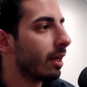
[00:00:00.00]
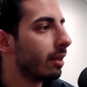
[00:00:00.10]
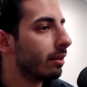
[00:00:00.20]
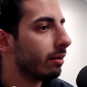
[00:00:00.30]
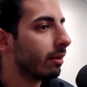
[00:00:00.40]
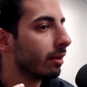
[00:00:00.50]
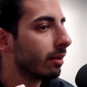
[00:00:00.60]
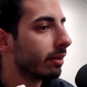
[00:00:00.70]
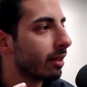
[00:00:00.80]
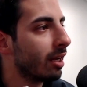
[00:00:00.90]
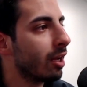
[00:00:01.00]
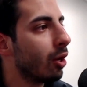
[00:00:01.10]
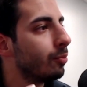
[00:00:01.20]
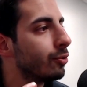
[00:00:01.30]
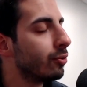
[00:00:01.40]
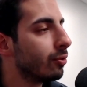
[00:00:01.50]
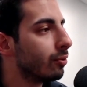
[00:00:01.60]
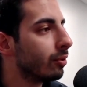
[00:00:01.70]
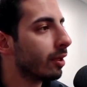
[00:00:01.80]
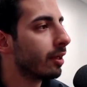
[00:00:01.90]
And it kind of helps
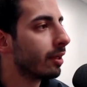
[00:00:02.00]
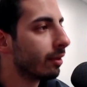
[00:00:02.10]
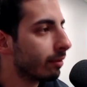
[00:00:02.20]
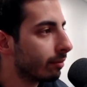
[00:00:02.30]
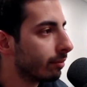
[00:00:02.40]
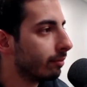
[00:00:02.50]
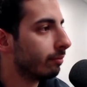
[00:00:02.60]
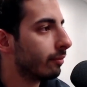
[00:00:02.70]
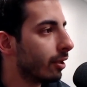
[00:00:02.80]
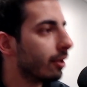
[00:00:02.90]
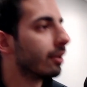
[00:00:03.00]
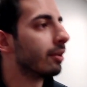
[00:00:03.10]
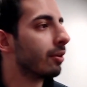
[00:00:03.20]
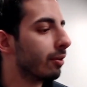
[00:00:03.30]
you like, all right,